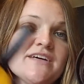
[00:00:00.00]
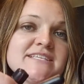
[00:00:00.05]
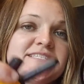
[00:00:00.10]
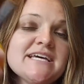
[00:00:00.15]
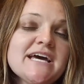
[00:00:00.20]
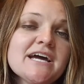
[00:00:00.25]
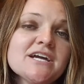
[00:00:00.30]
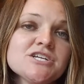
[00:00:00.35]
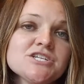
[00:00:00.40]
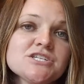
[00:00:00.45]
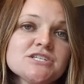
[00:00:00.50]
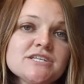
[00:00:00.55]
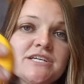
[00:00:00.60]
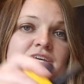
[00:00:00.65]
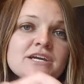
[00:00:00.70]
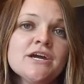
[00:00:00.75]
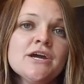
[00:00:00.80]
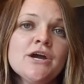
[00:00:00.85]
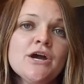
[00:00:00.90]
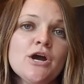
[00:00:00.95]
That's
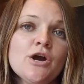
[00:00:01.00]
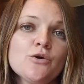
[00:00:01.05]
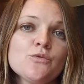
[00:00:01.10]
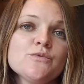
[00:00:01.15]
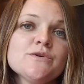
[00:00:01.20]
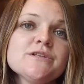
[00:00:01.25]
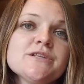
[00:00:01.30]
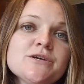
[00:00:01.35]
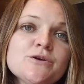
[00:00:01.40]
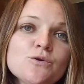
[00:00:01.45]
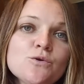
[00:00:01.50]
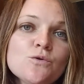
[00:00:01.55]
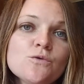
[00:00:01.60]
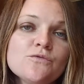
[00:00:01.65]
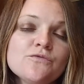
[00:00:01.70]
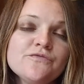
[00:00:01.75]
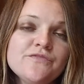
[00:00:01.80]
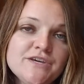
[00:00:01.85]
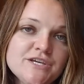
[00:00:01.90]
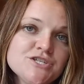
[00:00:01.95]
actually a really cool
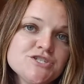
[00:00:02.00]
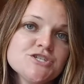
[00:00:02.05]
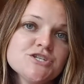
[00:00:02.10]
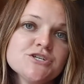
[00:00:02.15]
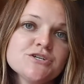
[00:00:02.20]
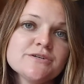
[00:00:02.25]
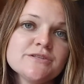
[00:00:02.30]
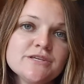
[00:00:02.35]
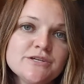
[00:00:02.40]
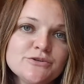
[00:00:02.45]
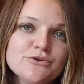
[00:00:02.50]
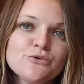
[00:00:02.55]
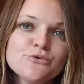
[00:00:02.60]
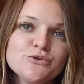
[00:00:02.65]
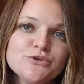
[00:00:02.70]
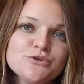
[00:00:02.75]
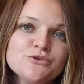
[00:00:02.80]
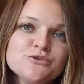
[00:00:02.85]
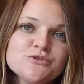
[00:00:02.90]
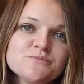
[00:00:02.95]
feature that you'll
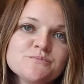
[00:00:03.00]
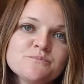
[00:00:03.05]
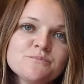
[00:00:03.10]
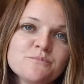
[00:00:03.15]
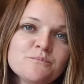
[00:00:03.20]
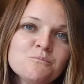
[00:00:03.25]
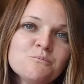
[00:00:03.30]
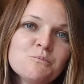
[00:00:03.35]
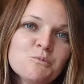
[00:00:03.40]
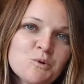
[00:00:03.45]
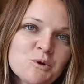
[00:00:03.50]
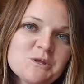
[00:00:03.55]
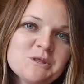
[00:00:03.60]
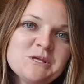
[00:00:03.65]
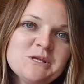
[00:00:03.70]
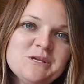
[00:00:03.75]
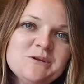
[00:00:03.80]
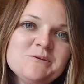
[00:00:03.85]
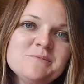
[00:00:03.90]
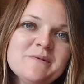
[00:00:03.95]
use more
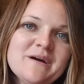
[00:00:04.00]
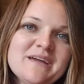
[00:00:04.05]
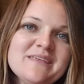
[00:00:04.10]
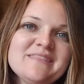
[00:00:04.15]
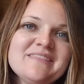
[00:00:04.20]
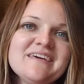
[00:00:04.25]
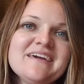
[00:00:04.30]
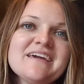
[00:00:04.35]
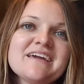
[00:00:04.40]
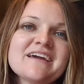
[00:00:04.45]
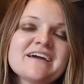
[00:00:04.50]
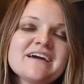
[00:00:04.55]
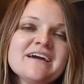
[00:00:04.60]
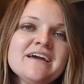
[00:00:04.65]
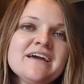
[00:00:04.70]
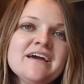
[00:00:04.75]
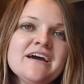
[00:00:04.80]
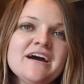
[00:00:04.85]
than you might think.